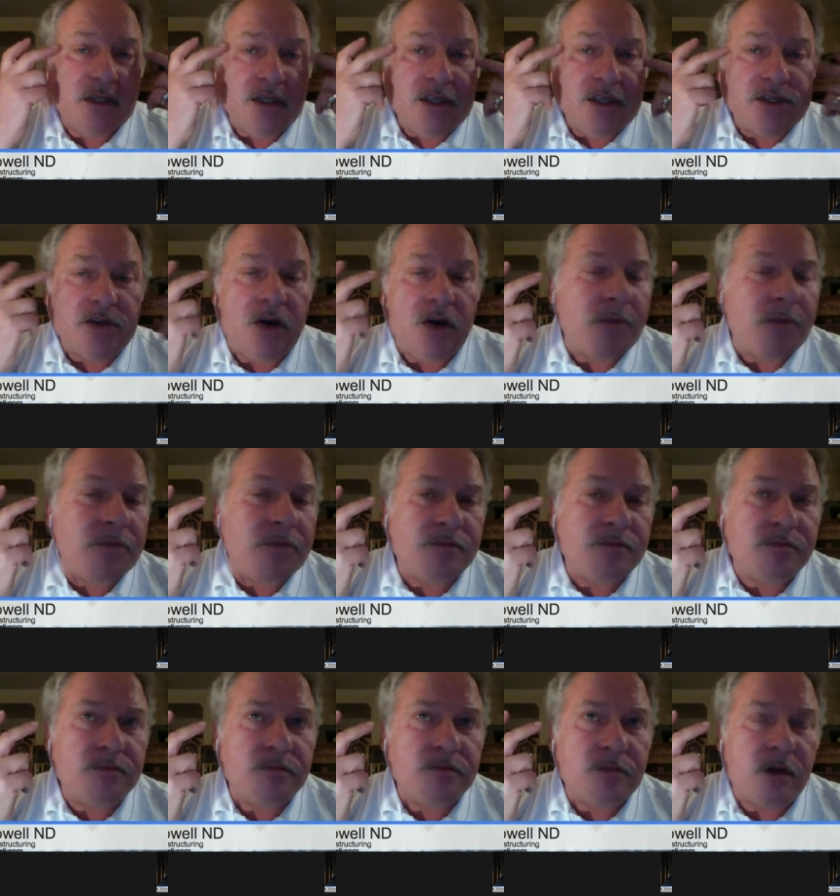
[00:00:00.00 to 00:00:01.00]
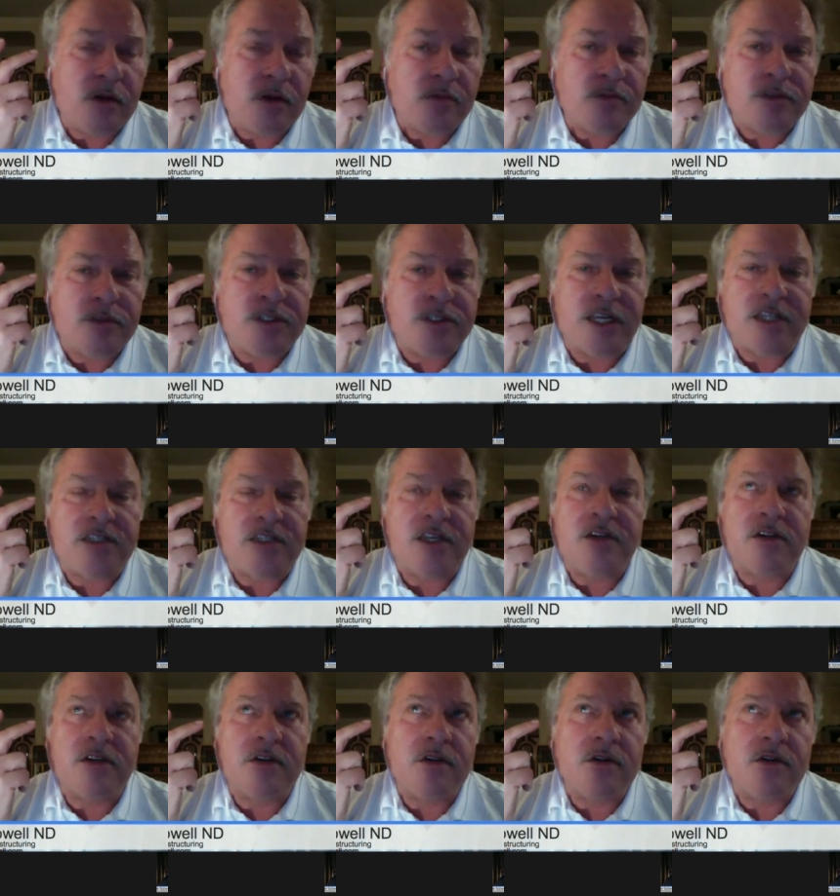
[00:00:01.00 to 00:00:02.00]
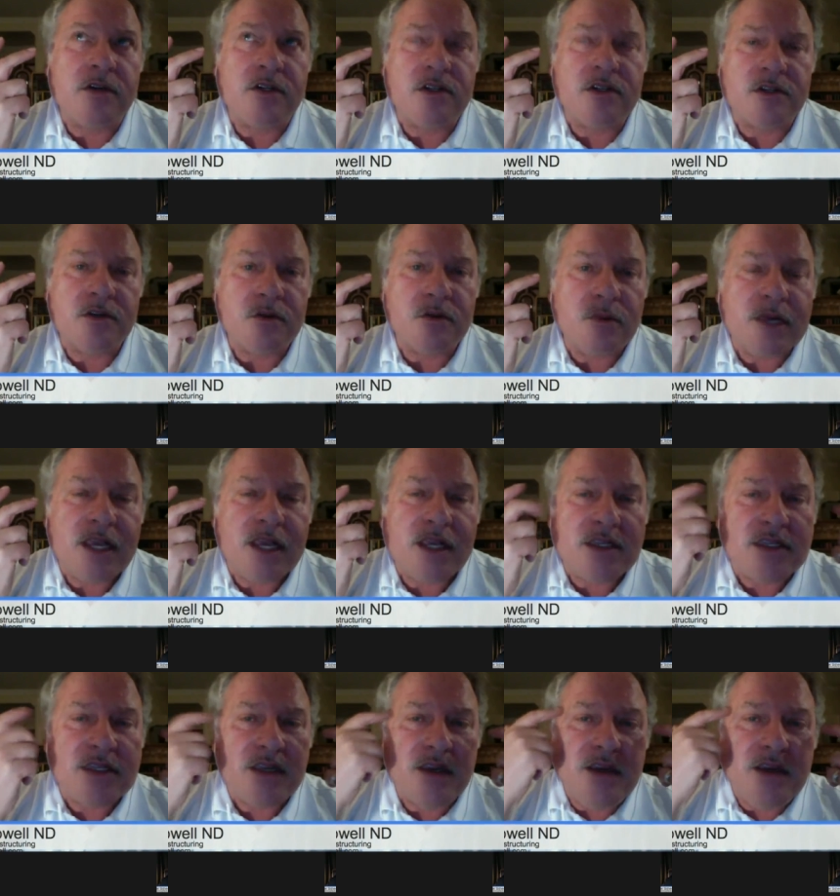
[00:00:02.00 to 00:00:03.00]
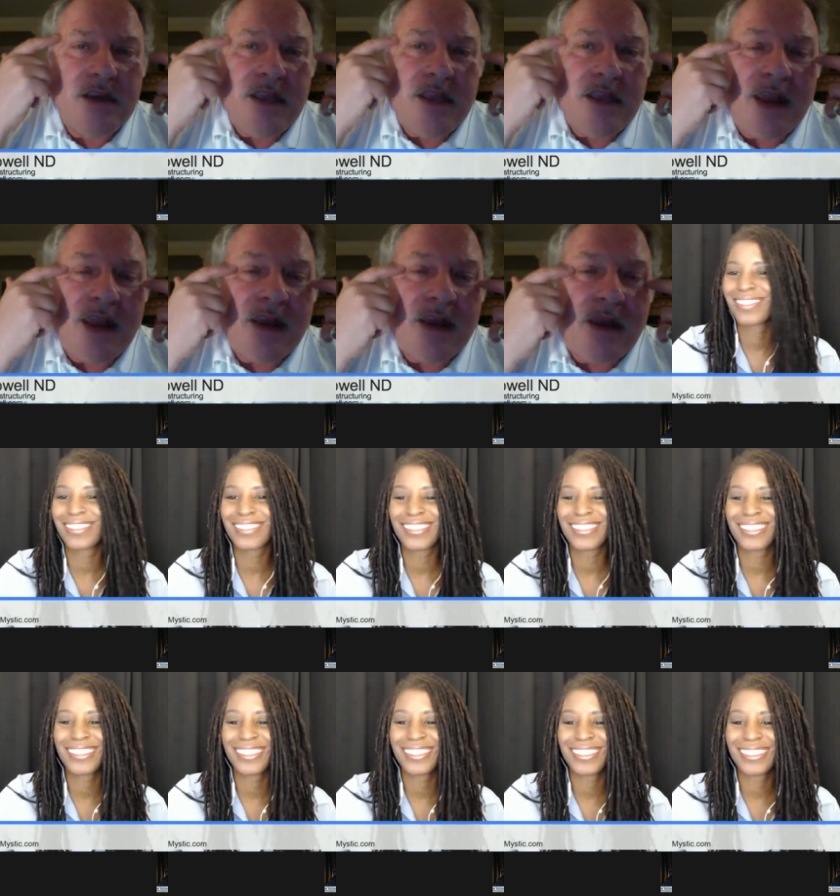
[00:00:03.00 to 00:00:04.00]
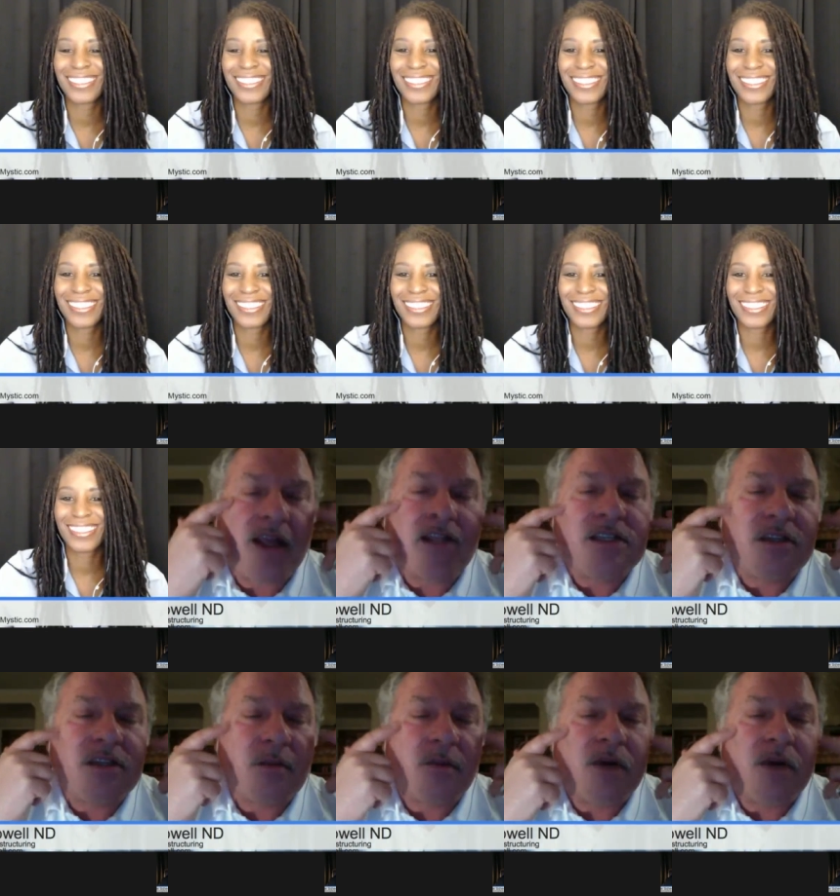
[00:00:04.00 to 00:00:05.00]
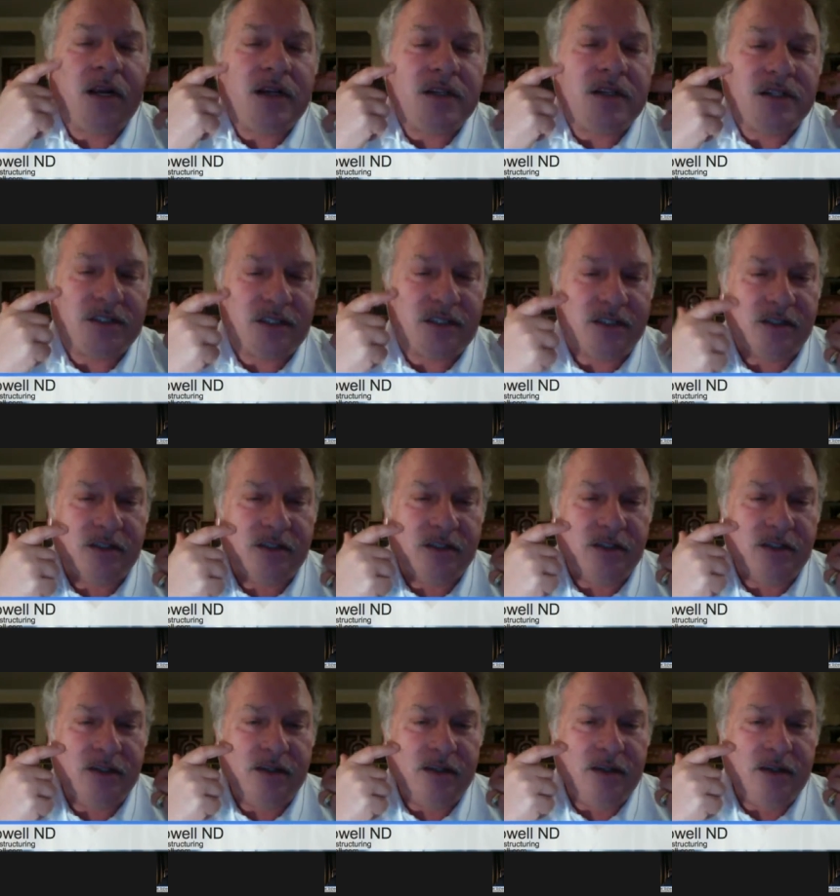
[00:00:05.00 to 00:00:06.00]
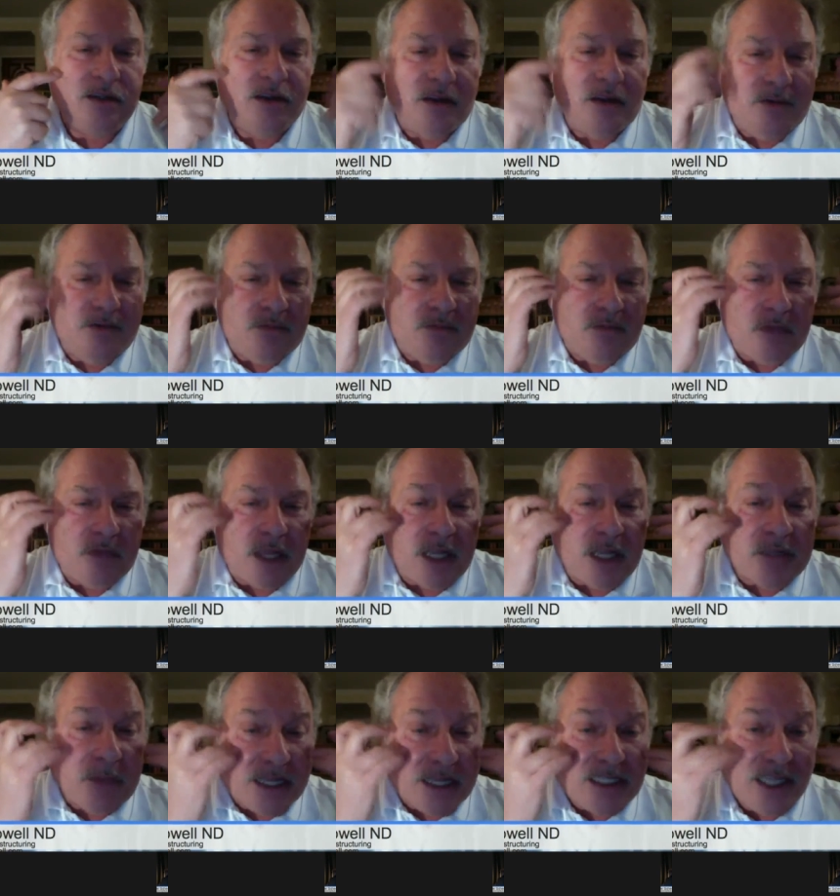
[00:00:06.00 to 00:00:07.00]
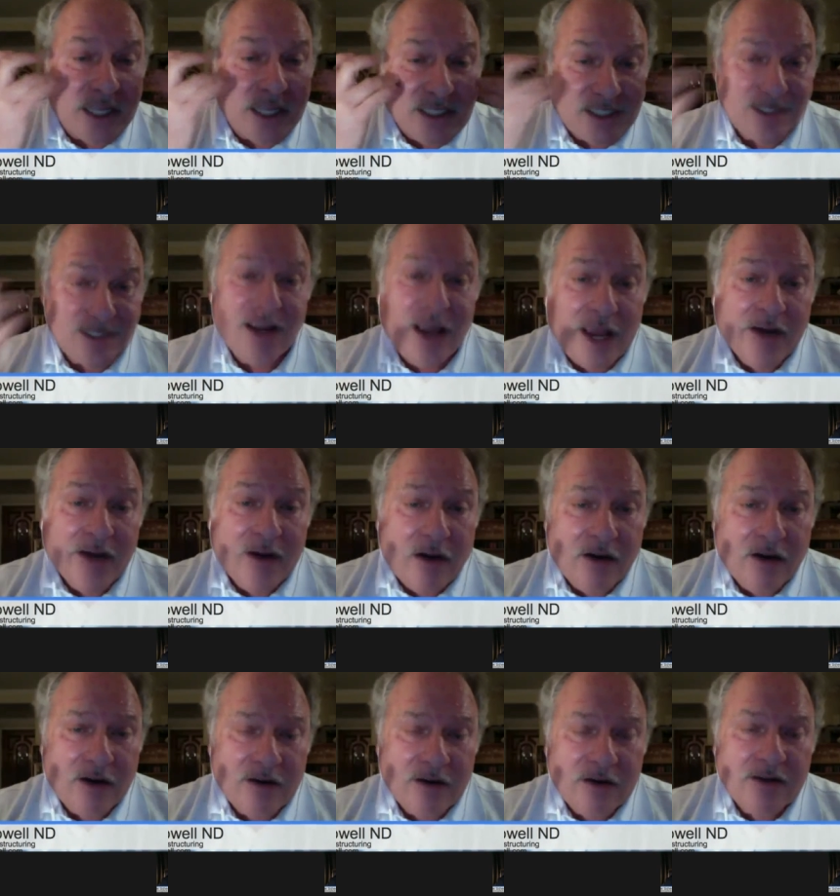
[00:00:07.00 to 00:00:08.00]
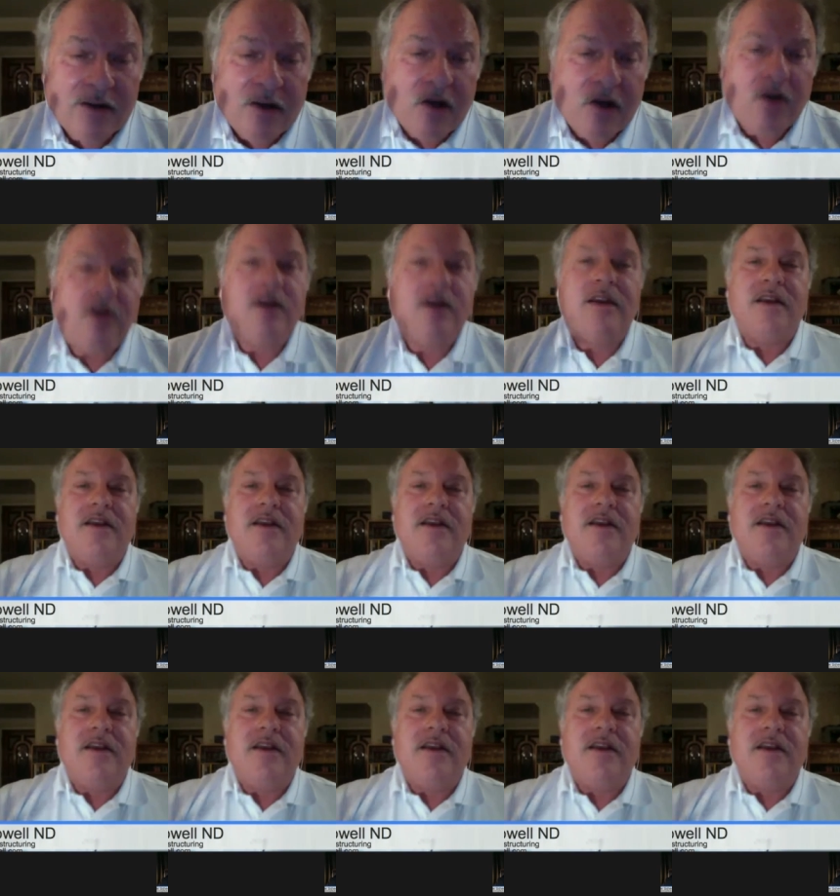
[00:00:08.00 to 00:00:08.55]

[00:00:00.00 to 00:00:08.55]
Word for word: So I'm sixty-two in two weeks, and I'm just starting to get some wrinkles because my skin's tighter, you know.